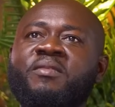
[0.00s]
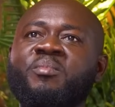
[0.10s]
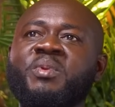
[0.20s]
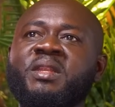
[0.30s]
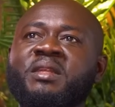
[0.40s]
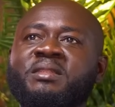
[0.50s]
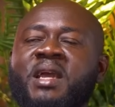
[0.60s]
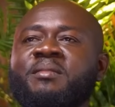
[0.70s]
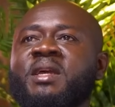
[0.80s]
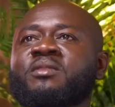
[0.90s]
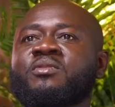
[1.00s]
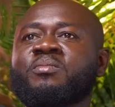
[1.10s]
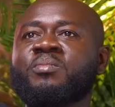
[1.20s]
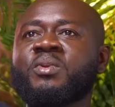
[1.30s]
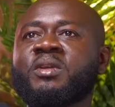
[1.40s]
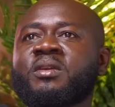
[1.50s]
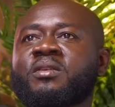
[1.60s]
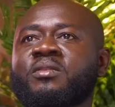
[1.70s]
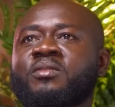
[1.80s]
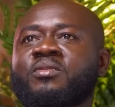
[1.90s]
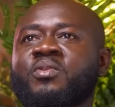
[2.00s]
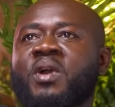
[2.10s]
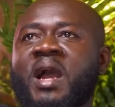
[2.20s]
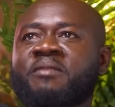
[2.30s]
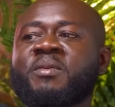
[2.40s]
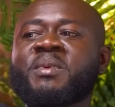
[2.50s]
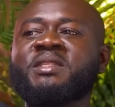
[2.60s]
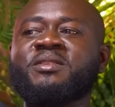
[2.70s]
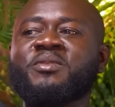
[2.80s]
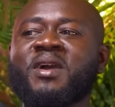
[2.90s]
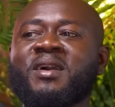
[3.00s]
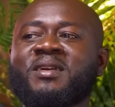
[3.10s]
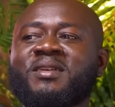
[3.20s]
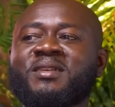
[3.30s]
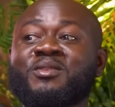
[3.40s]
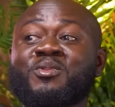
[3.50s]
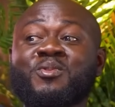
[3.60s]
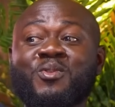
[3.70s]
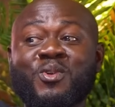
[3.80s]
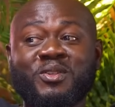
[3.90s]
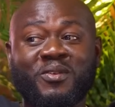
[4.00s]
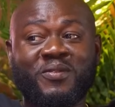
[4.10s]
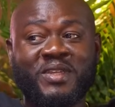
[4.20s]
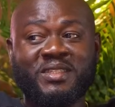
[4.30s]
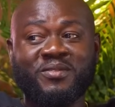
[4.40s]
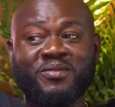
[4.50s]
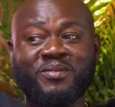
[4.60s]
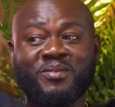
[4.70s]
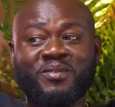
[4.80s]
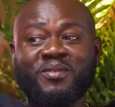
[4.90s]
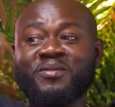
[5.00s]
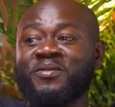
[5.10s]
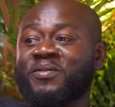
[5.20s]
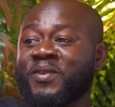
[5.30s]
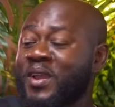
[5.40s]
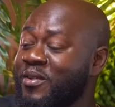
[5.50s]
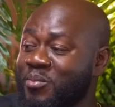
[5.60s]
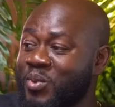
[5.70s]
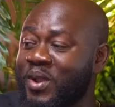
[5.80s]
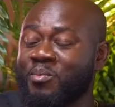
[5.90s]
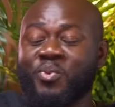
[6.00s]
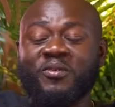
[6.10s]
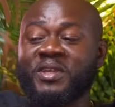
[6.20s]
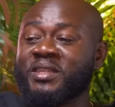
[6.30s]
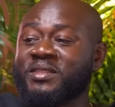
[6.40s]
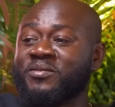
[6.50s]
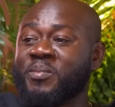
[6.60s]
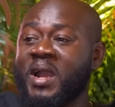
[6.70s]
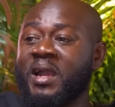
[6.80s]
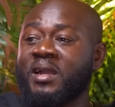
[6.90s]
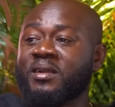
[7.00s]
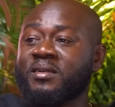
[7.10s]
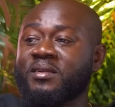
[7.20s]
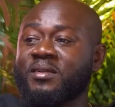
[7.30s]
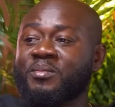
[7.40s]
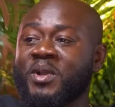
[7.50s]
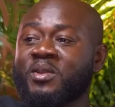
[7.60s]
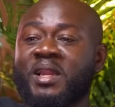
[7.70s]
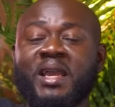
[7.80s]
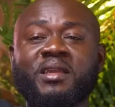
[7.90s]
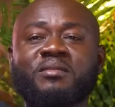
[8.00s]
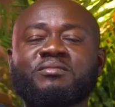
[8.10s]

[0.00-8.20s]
ever been a time that you have a material, you know it's offensive, very provocative, but you're like,